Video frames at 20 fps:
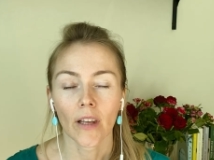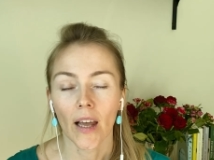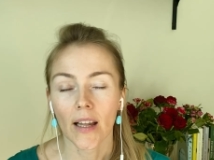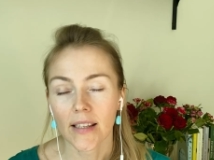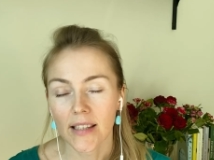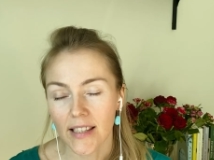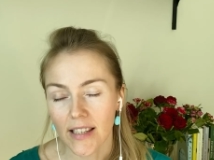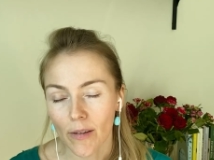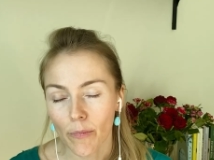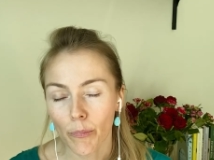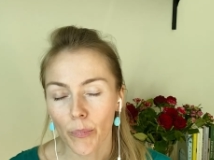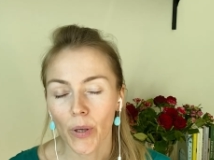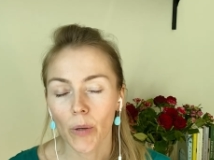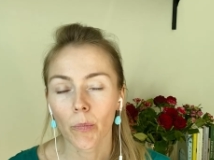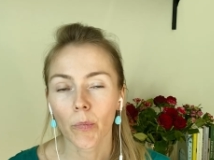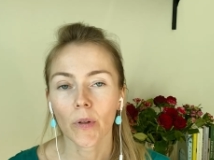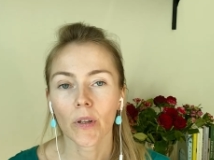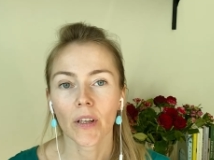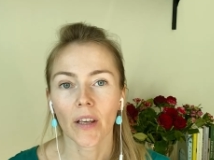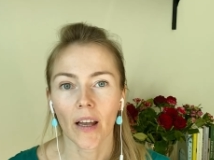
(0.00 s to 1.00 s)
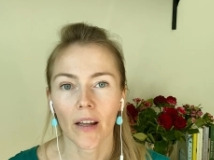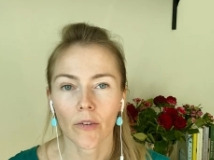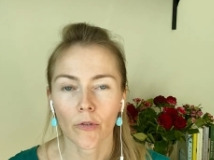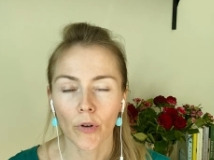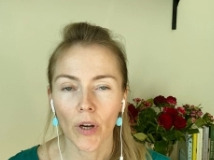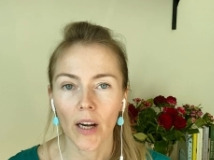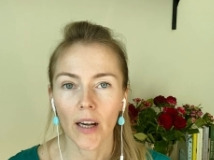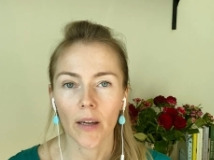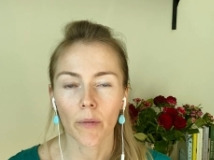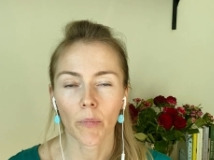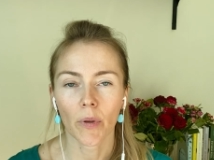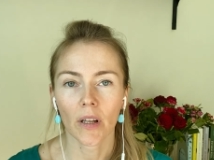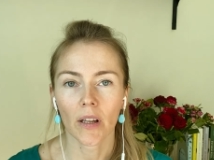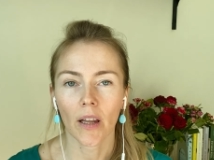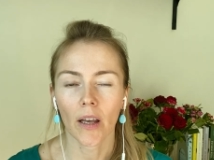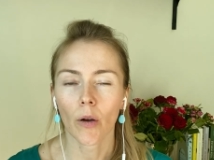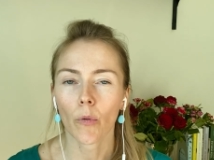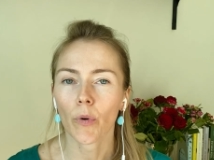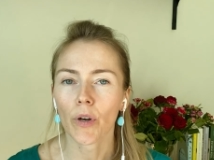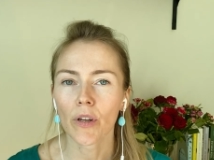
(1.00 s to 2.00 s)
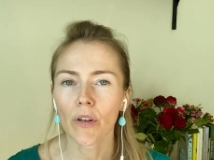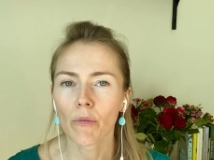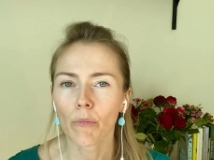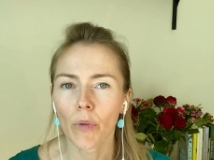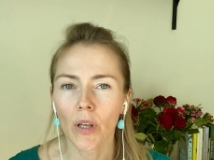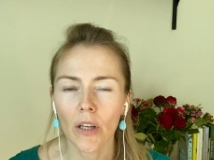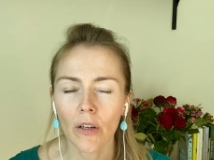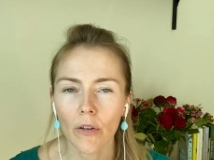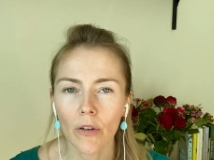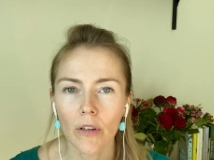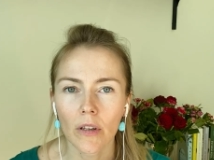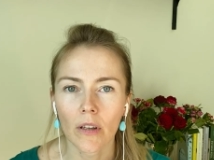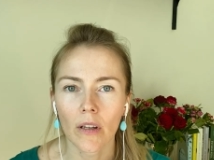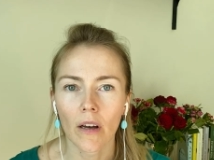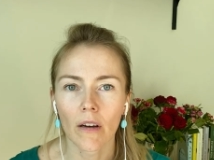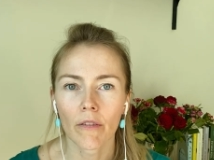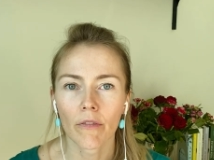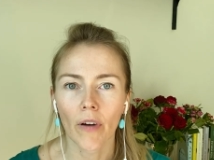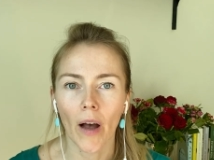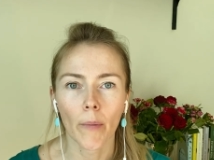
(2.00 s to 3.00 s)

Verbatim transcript: And some people can really be like, what do you mean good enough?